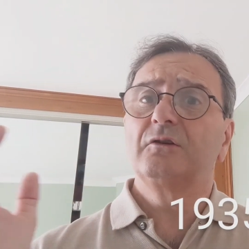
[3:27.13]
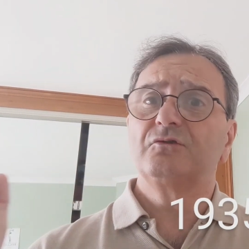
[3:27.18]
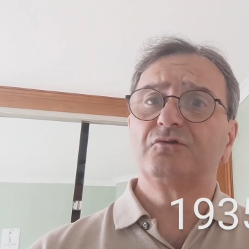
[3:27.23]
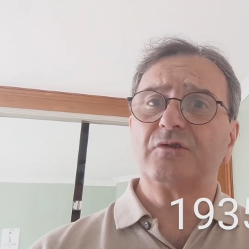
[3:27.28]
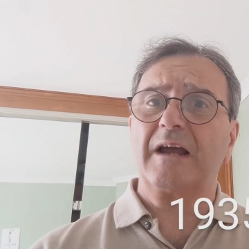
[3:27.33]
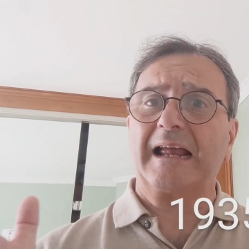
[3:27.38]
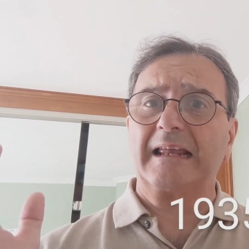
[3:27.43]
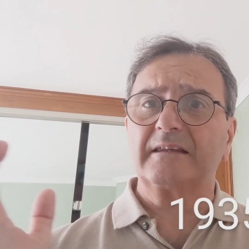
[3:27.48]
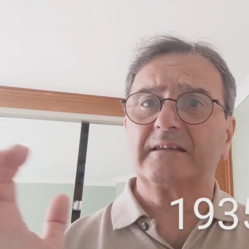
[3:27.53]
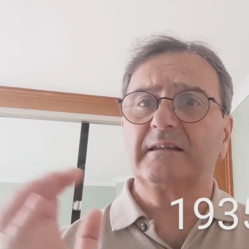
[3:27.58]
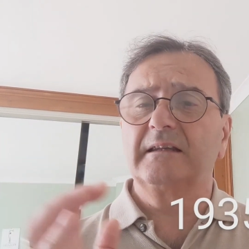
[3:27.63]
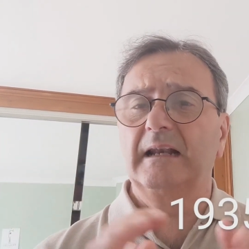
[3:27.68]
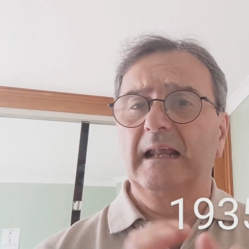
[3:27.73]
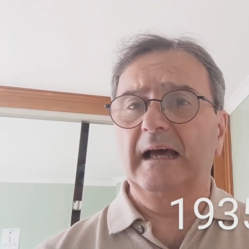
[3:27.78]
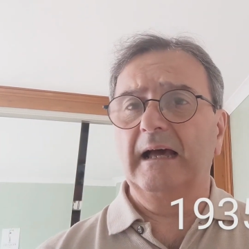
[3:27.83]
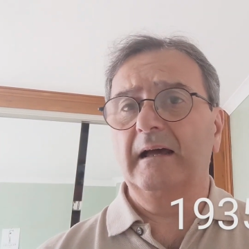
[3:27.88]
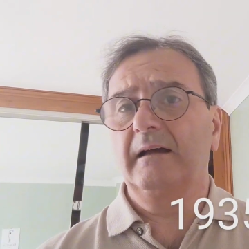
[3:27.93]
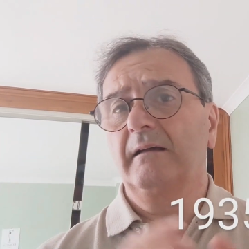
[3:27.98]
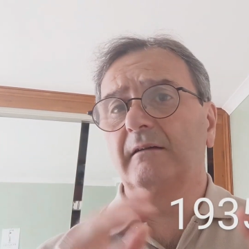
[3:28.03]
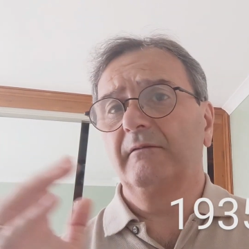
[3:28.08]

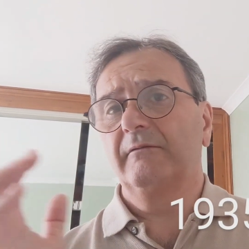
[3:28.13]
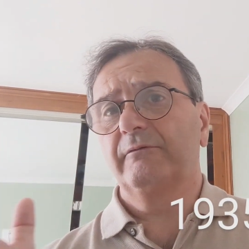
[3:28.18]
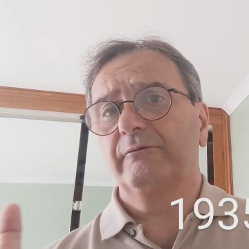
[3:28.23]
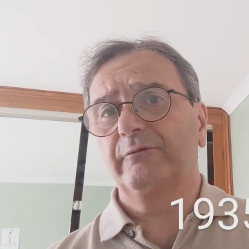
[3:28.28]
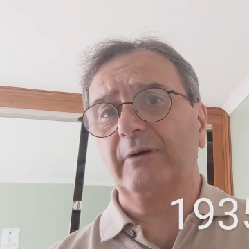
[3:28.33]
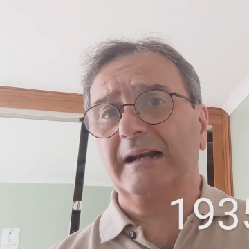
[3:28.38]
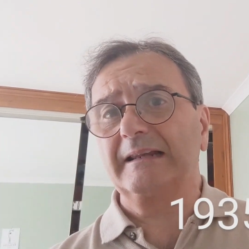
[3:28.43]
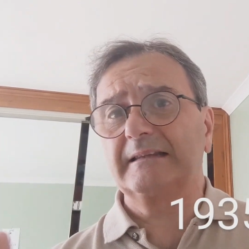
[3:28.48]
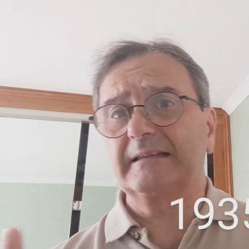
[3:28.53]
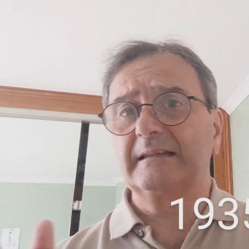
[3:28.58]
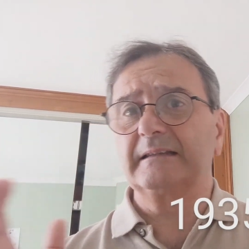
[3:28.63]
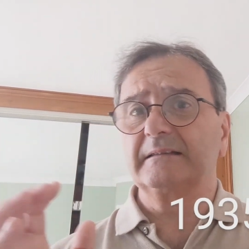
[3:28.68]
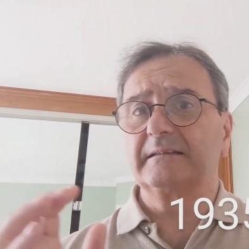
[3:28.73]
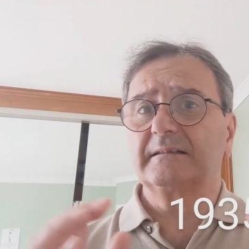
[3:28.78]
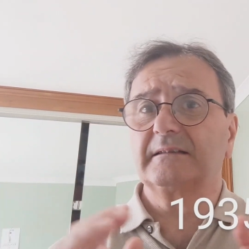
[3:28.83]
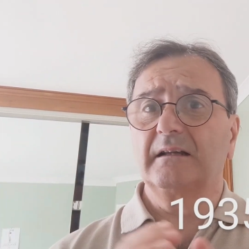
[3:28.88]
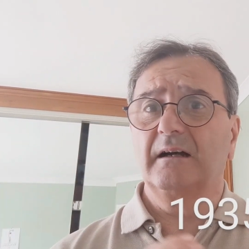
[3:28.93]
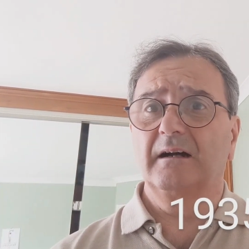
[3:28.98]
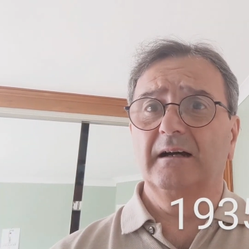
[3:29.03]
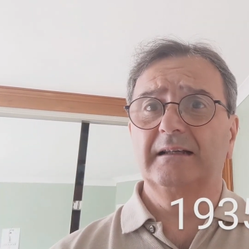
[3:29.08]
Dracula,
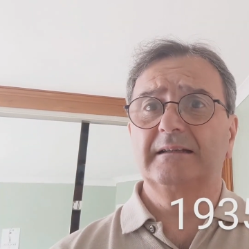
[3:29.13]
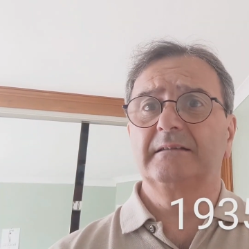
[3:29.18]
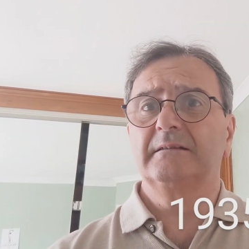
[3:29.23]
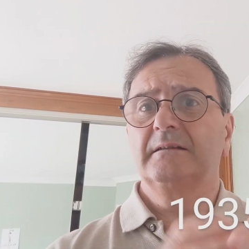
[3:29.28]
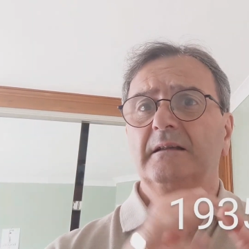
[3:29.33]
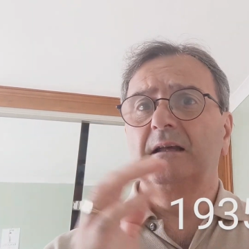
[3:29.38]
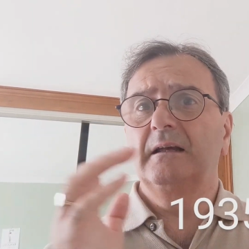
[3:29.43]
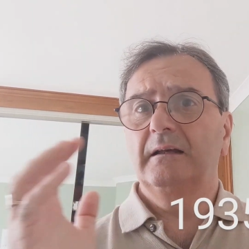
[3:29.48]
Frankenstein,